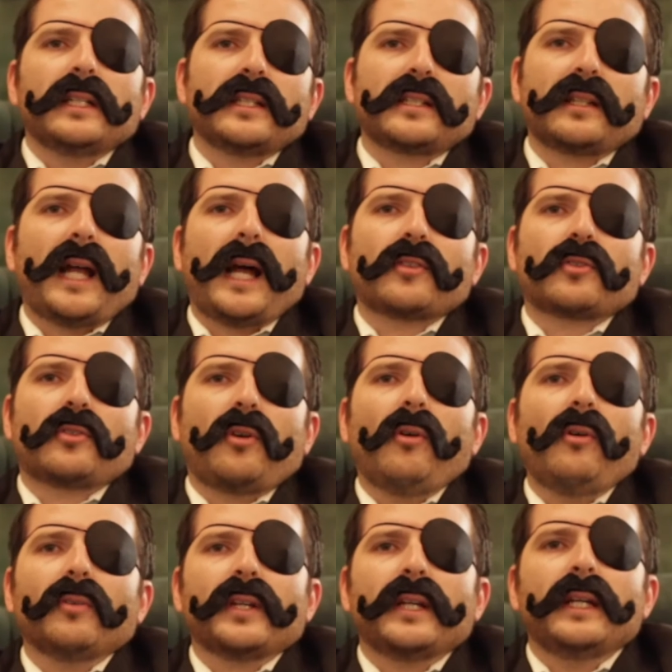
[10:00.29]
this last
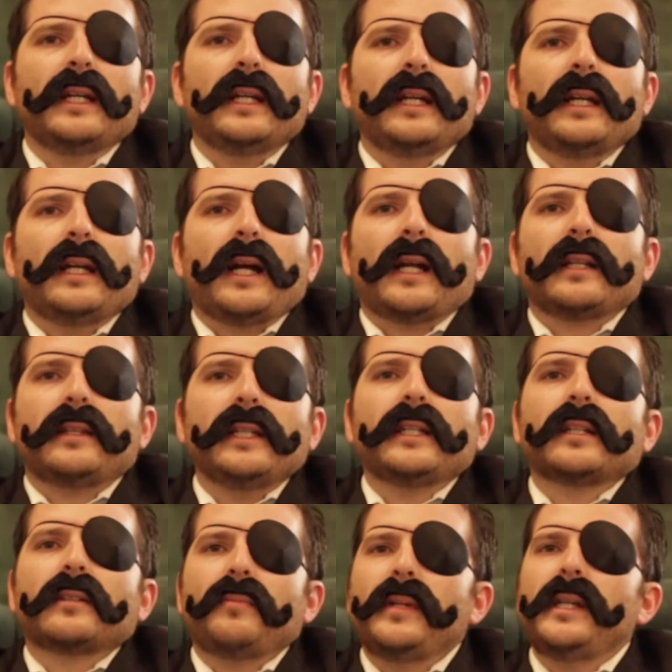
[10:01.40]
code, I think
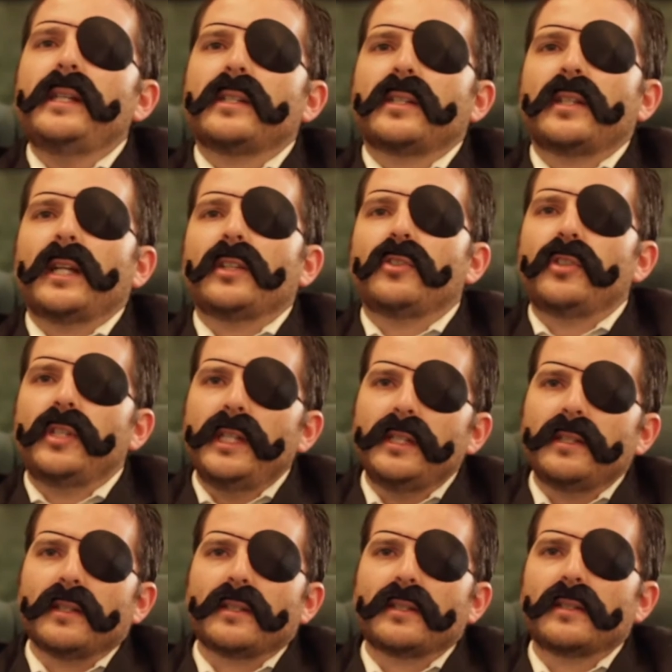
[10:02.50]
it means that
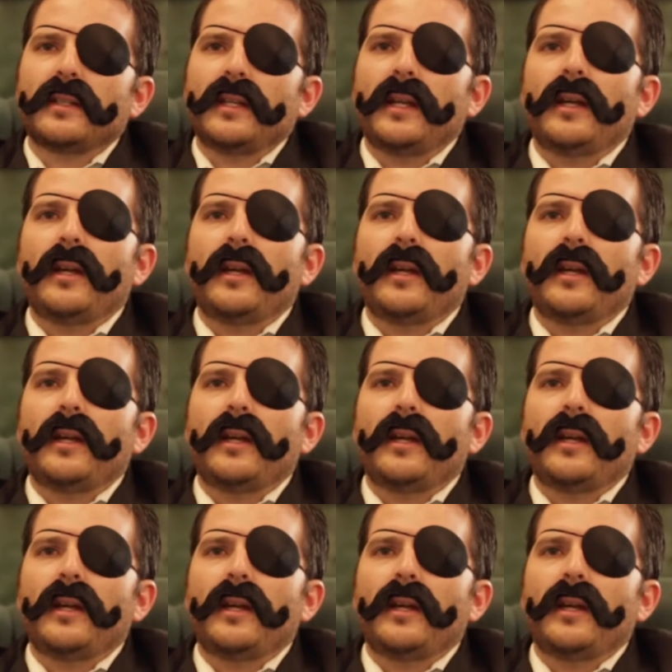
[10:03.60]
Jesus